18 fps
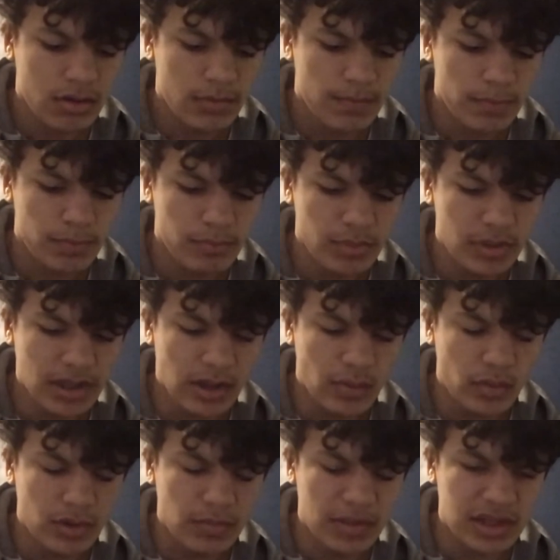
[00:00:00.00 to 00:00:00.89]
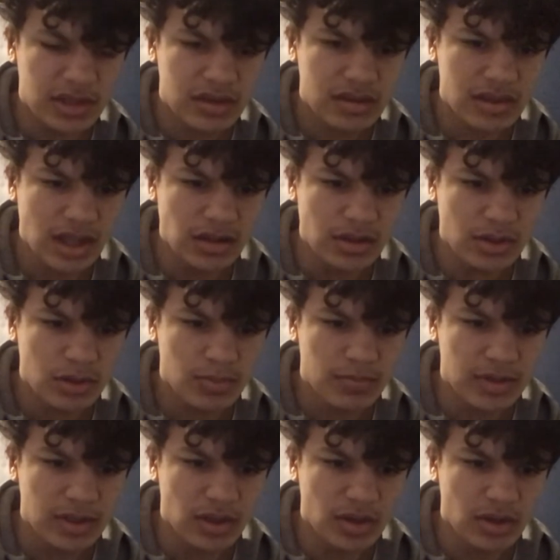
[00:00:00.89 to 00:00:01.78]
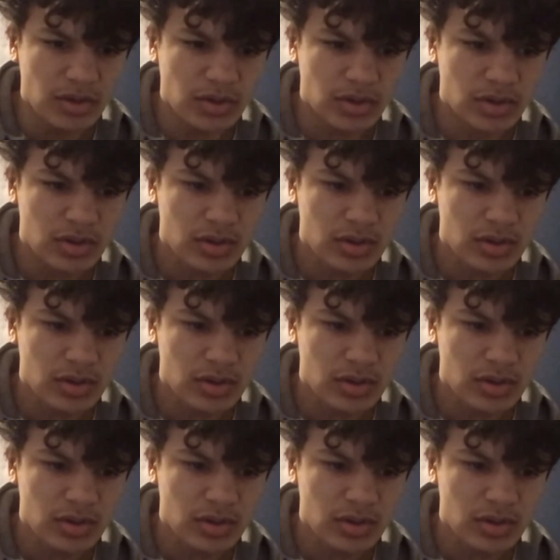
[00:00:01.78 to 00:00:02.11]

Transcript: But that wouldn't make sense, because